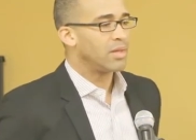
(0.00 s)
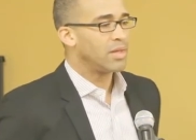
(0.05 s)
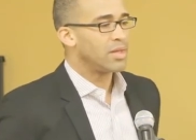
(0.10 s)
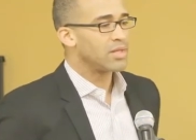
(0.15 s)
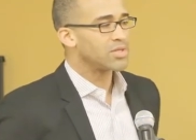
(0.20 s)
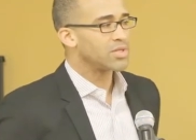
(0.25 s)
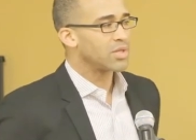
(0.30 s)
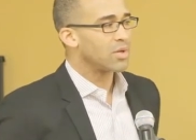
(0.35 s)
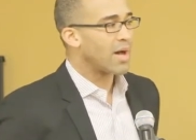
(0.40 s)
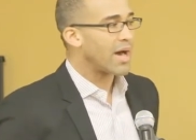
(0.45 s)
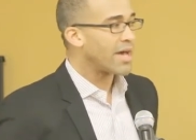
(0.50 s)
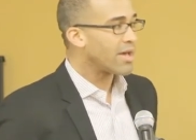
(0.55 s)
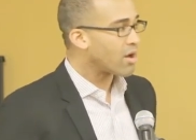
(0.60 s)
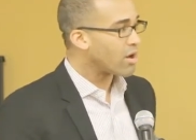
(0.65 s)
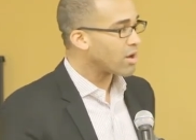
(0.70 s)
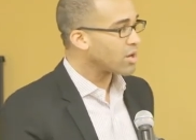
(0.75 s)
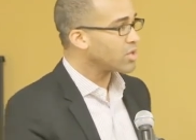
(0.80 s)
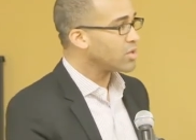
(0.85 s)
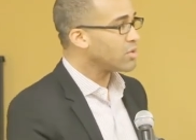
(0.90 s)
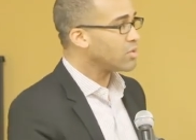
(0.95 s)
And so I
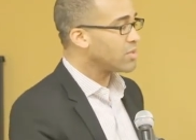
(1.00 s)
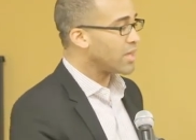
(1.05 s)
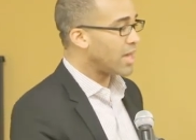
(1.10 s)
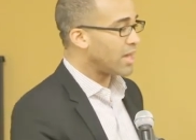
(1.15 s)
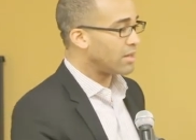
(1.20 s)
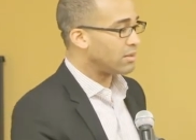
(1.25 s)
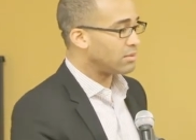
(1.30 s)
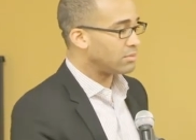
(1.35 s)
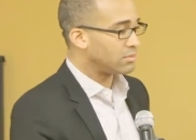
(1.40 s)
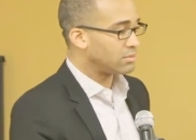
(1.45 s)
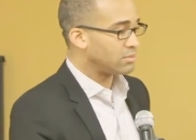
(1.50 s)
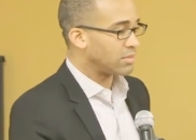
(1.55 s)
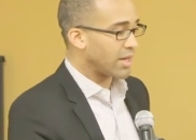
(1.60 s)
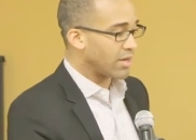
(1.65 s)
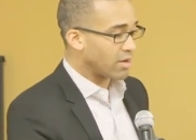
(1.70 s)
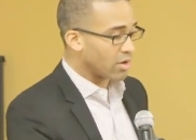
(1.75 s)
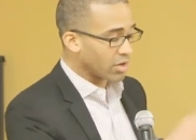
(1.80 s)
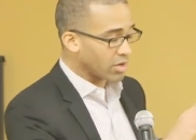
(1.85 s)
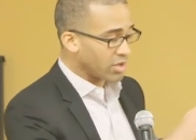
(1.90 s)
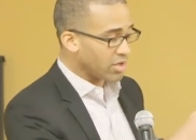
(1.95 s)
argued
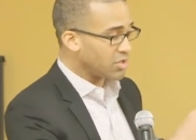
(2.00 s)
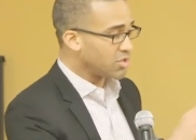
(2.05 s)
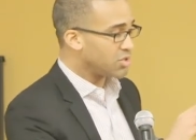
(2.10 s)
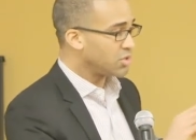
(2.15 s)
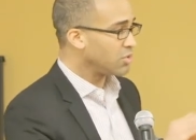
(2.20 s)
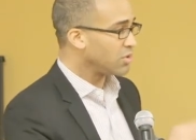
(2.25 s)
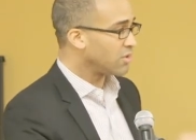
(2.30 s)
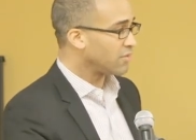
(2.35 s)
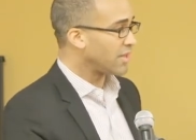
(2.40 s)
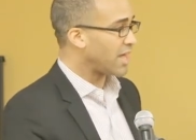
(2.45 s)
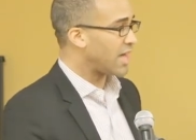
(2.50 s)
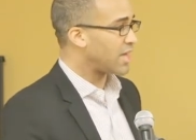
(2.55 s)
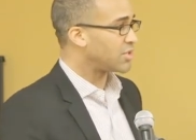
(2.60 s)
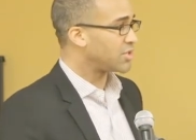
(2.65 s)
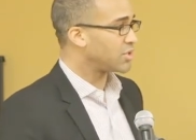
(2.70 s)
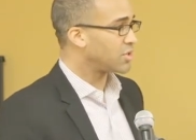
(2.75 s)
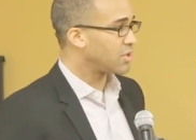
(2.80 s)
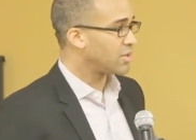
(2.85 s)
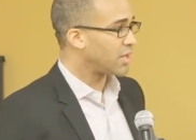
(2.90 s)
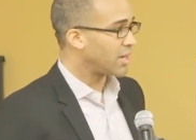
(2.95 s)
in June of
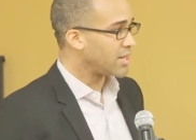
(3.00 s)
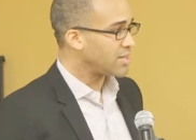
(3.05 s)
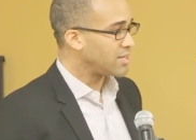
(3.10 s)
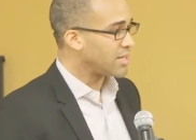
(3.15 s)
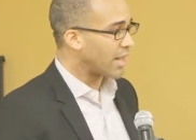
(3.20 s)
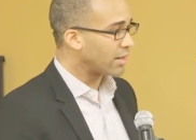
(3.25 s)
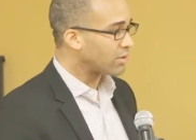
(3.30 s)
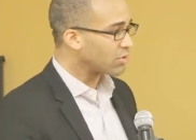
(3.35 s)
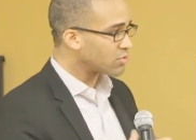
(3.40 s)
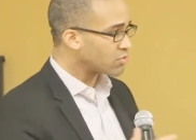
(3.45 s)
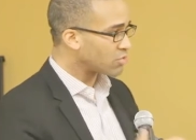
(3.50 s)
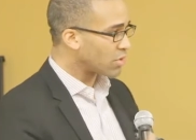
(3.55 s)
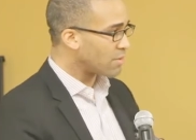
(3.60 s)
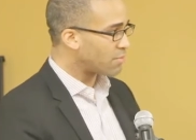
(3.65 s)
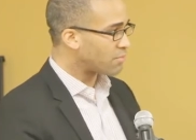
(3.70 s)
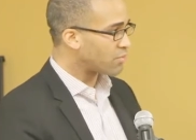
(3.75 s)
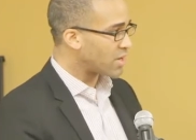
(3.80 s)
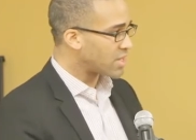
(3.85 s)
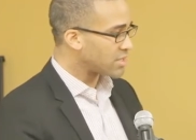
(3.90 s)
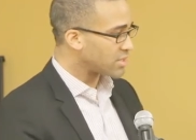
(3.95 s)
last year that a Donald
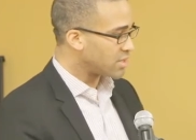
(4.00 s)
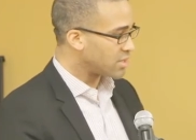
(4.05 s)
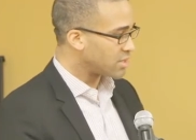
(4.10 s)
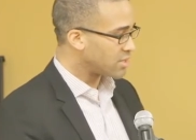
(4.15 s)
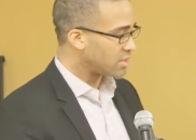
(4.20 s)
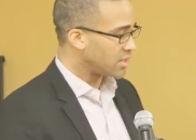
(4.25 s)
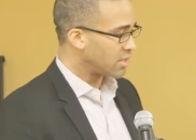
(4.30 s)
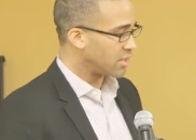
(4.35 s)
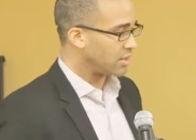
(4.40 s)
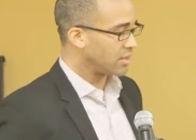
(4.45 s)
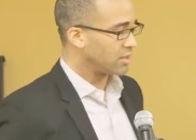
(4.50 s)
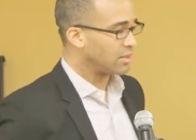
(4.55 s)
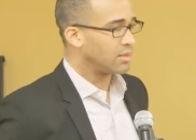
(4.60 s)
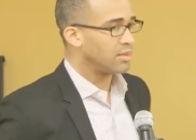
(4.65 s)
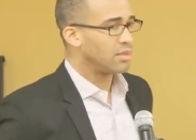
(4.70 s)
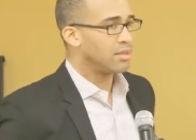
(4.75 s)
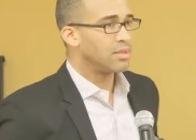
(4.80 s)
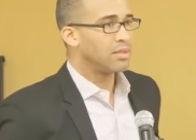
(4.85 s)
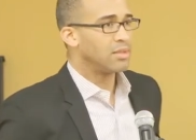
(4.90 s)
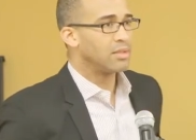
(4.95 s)
Trump presidency
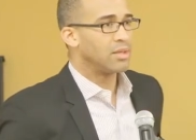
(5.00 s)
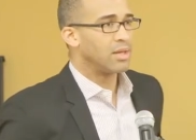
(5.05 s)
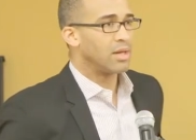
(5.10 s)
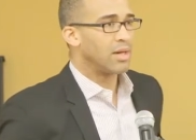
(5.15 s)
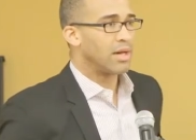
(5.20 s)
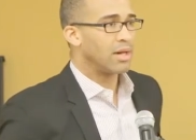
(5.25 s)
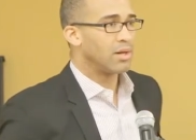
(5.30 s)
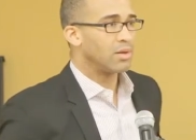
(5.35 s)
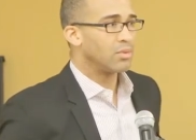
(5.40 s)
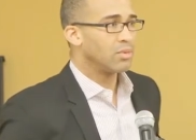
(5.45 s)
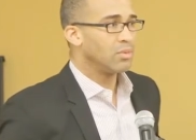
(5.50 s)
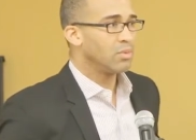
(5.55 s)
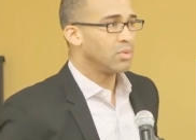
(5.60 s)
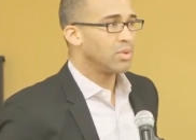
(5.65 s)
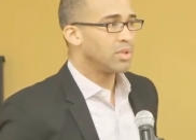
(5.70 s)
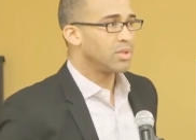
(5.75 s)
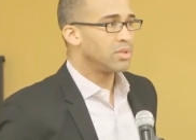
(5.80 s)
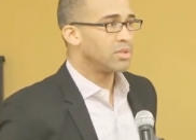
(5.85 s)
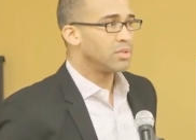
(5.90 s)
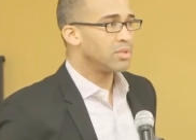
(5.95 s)

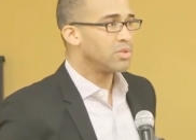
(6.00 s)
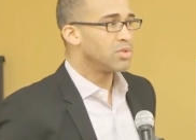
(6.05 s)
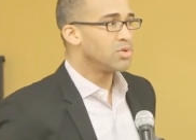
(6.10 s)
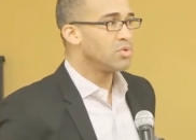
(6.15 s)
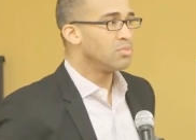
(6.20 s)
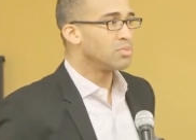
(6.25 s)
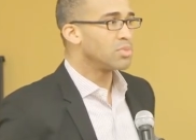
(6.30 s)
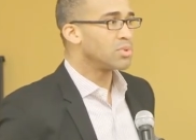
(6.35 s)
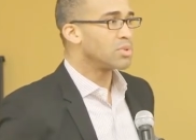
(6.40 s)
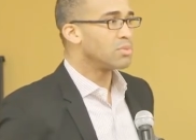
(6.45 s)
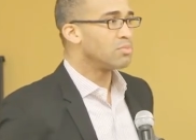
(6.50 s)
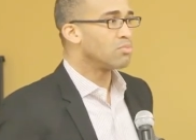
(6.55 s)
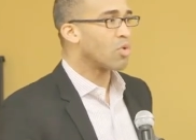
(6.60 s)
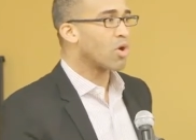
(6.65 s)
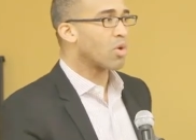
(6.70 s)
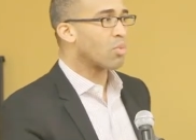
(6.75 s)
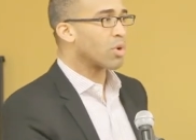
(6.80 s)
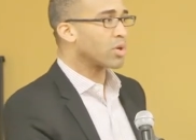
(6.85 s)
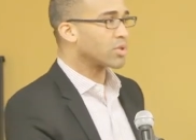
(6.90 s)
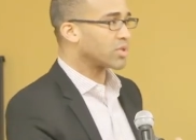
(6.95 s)
would do
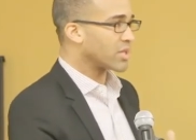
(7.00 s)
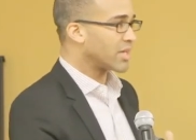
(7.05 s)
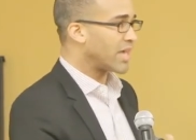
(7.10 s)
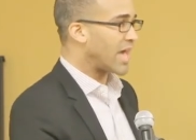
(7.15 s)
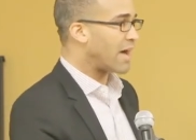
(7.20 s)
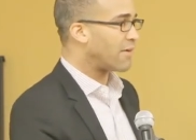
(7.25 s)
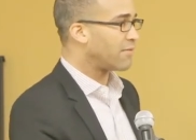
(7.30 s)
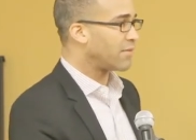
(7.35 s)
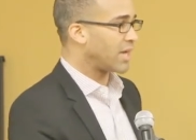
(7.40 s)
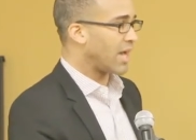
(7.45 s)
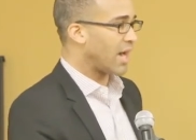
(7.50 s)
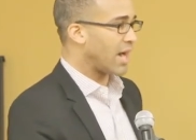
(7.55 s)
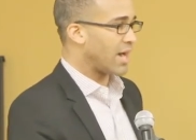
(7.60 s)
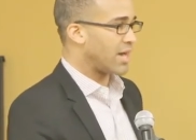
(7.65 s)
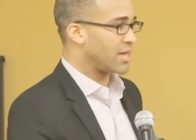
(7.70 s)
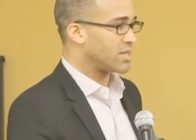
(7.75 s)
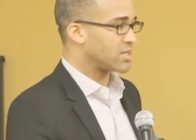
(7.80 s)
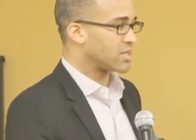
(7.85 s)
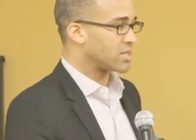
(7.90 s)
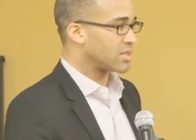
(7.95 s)
more work to
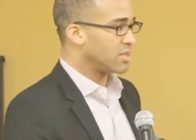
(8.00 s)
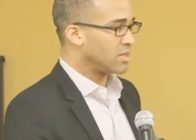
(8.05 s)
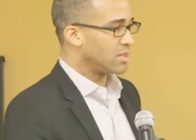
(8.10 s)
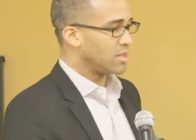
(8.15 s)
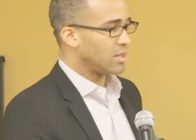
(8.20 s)
galvanize